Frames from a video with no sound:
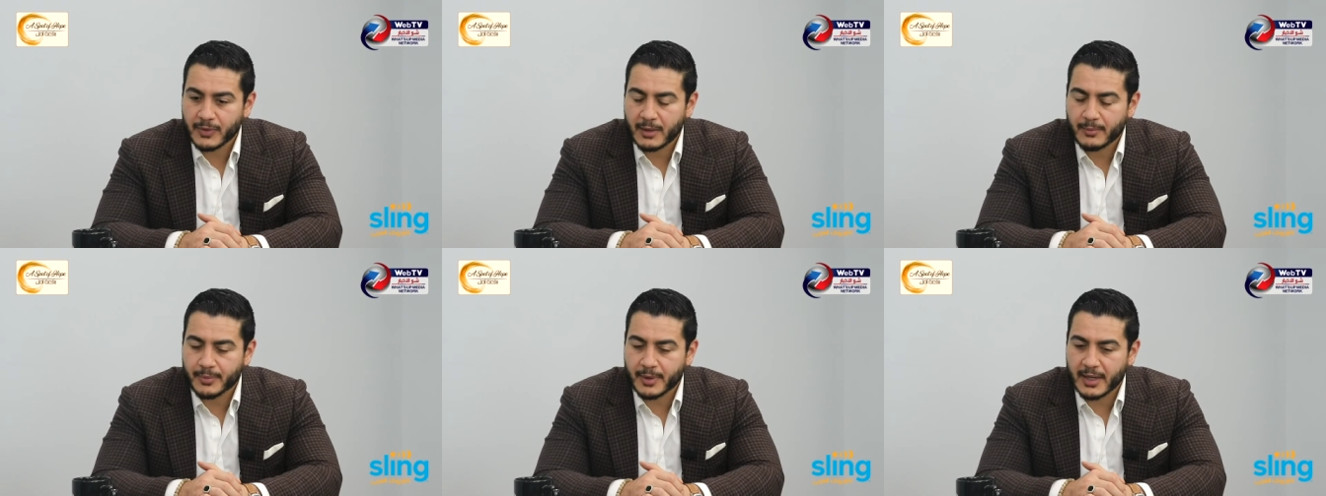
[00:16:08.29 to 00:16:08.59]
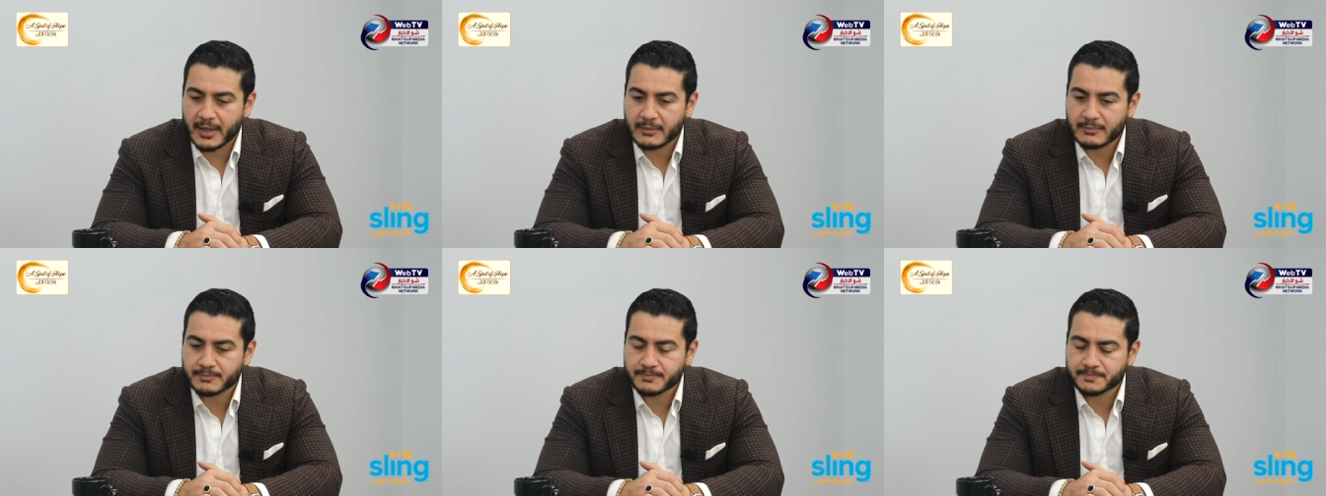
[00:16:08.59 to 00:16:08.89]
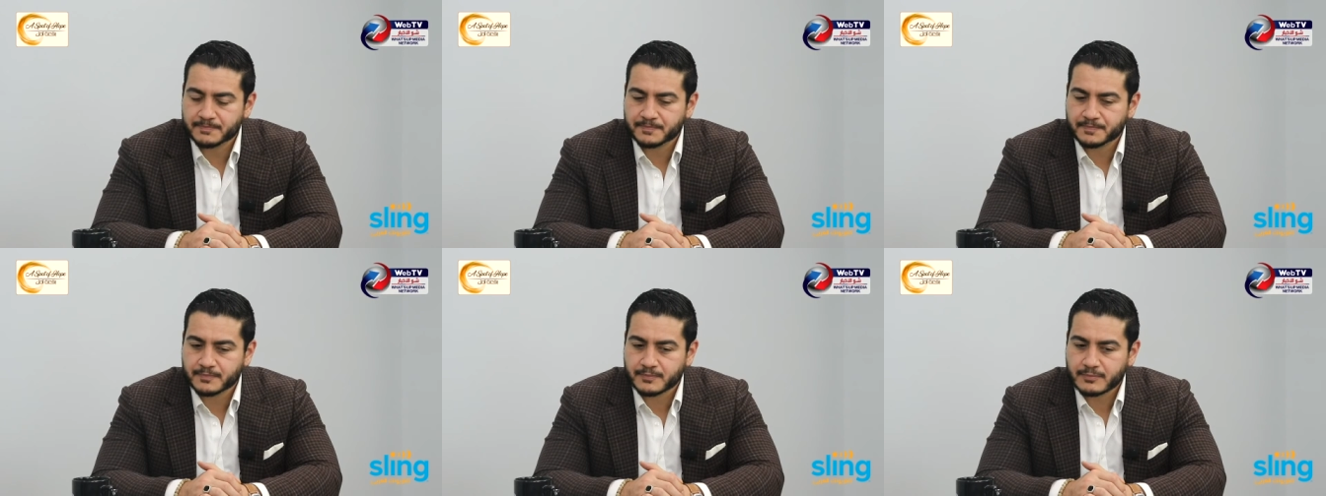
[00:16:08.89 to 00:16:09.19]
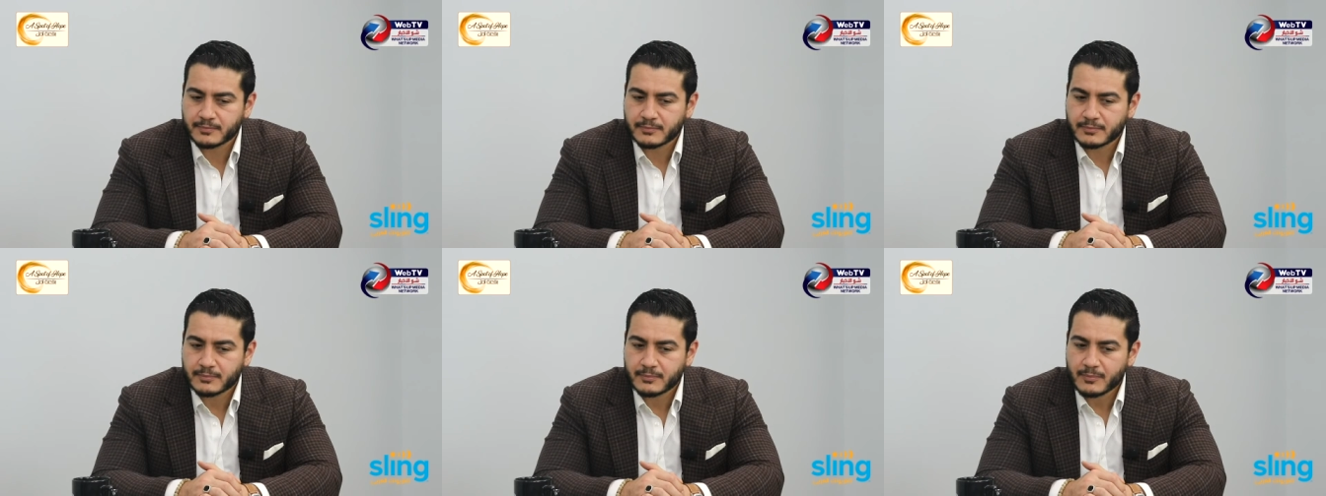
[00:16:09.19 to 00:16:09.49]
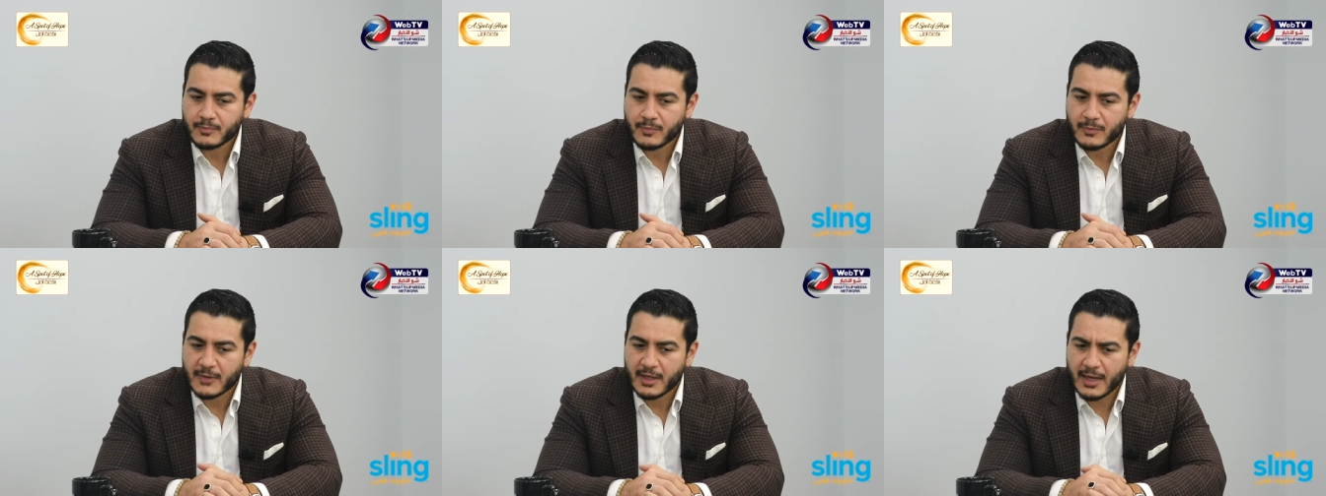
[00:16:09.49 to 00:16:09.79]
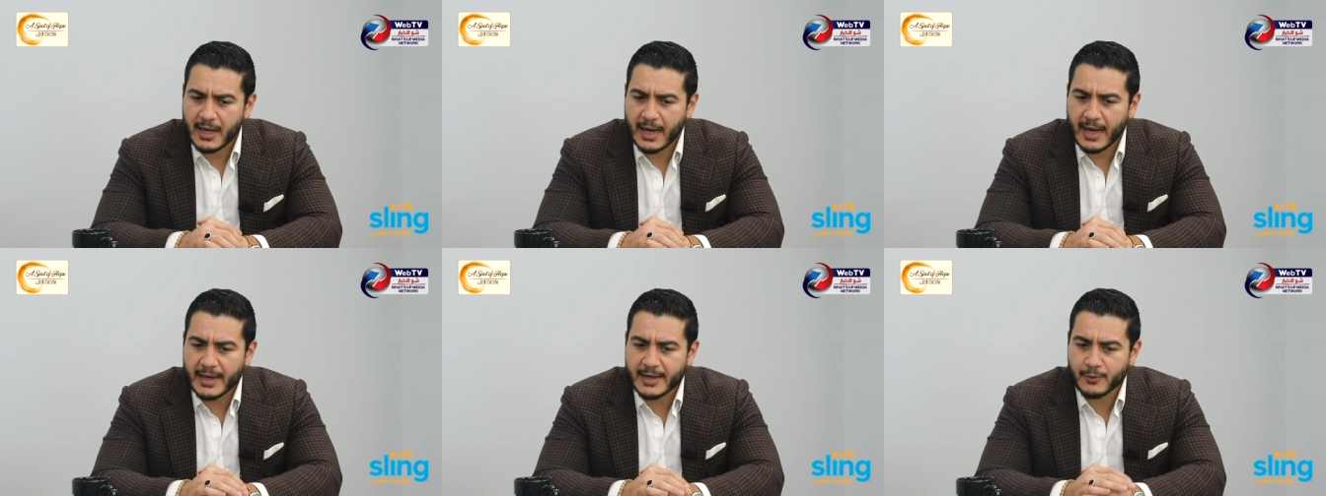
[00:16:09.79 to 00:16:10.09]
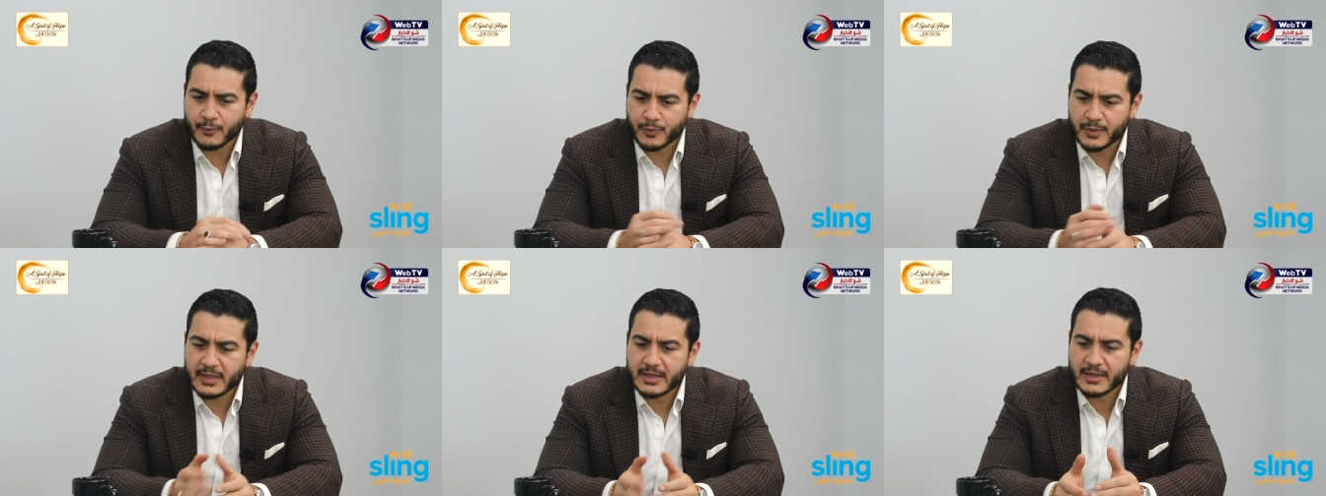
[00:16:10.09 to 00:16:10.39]
But I
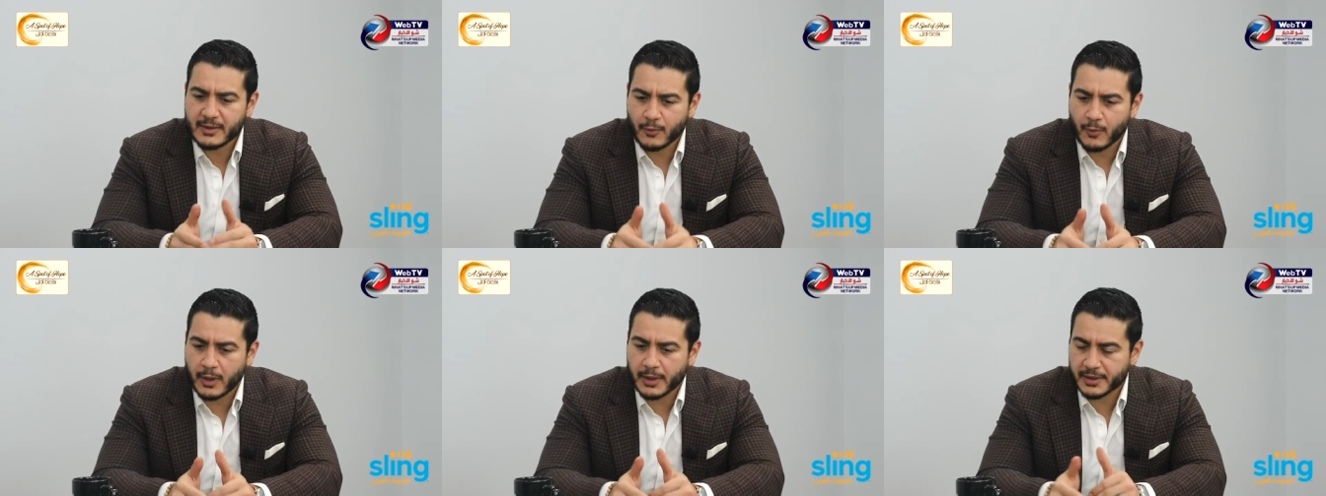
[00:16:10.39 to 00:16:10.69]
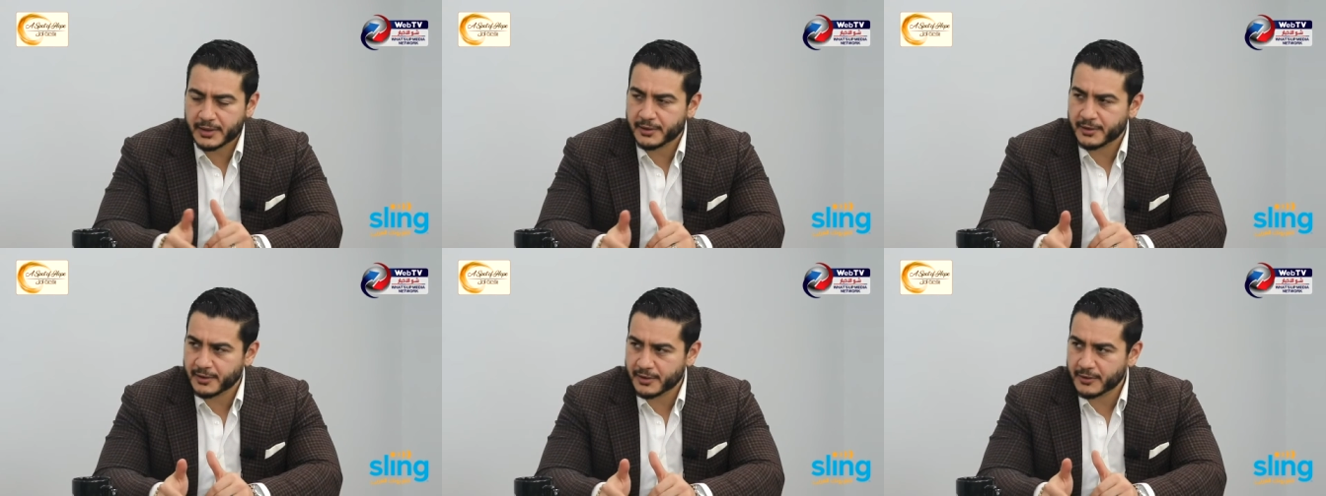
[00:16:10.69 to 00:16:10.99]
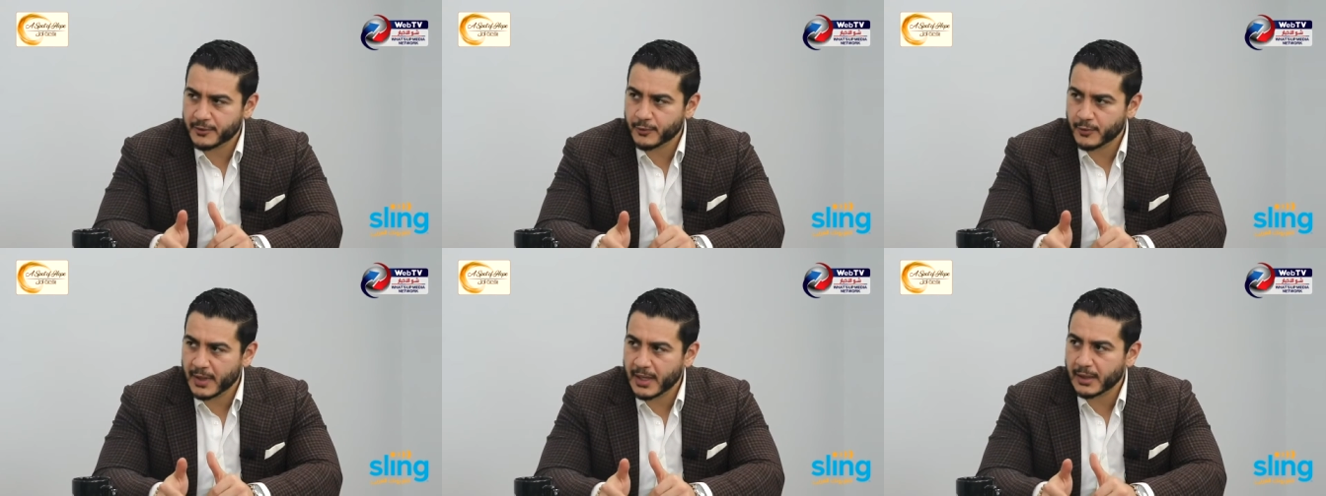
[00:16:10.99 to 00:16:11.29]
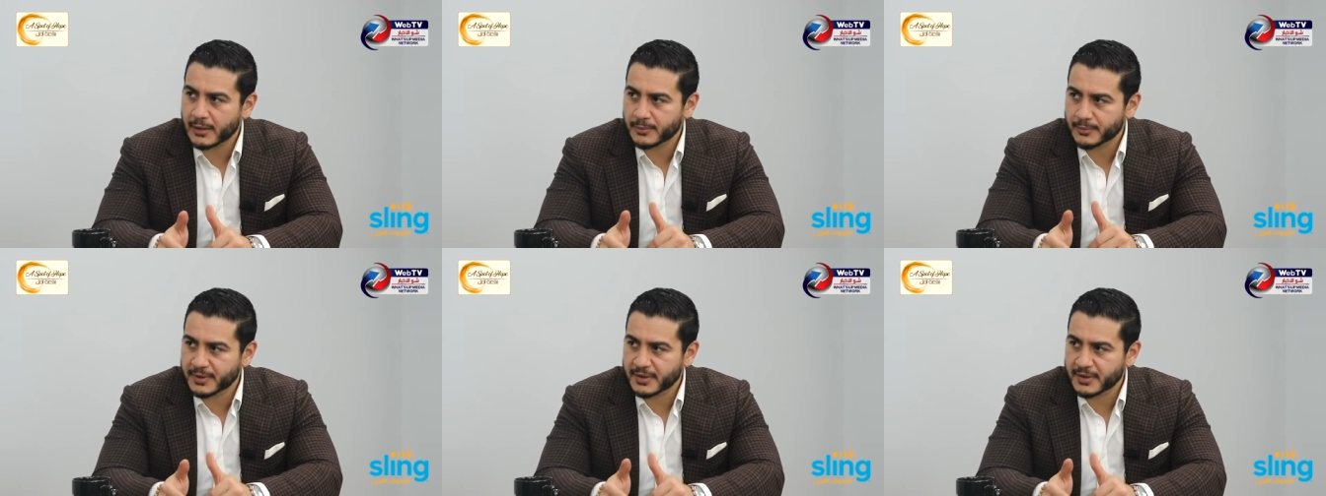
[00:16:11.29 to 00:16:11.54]
really wanted her to do well